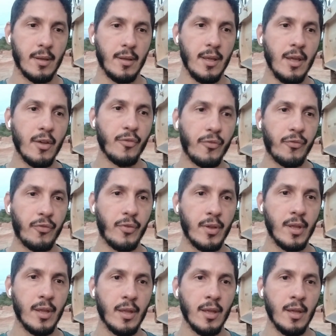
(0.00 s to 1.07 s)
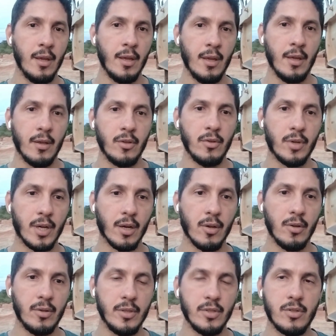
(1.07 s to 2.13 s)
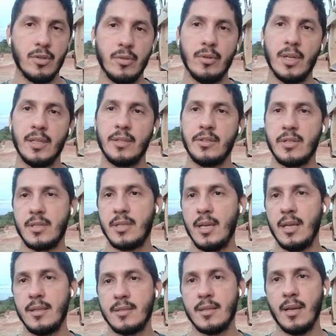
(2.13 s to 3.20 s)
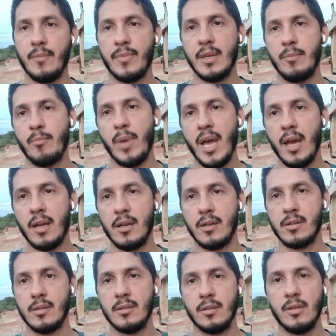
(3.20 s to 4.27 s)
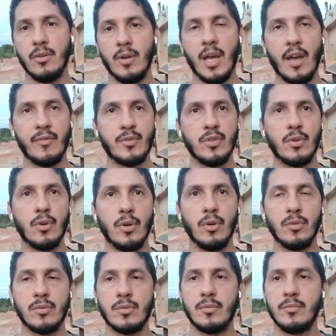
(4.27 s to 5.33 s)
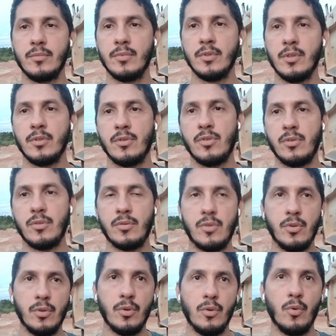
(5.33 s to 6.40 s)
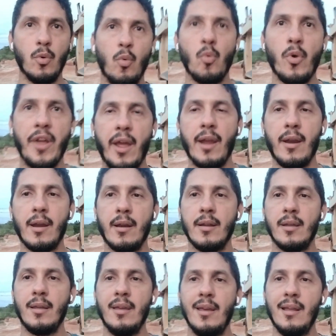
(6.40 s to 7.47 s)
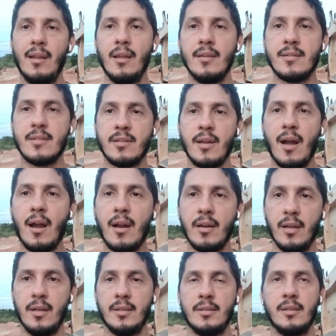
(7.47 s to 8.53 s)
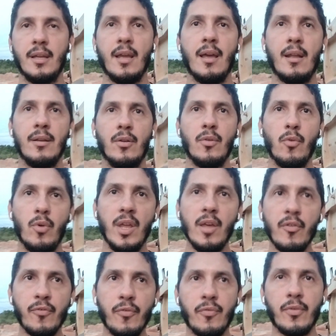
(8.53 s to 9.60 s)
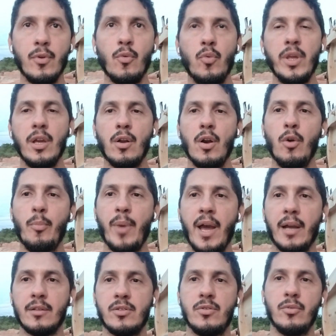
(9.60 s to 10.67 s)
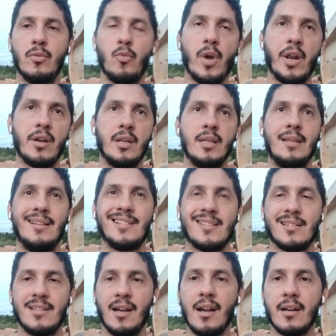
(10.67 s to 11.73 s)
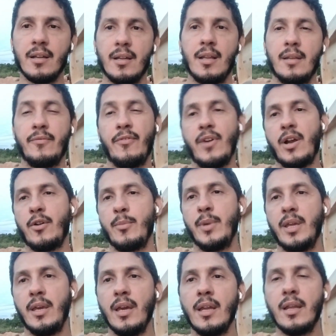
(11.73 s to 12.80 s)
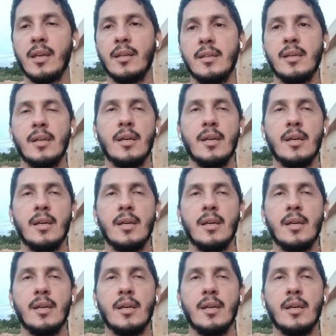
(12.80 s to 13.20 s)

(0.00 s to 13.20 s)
If you are going to understand something better, you have to go to where it started. And if we go back to where it started at the very beginning,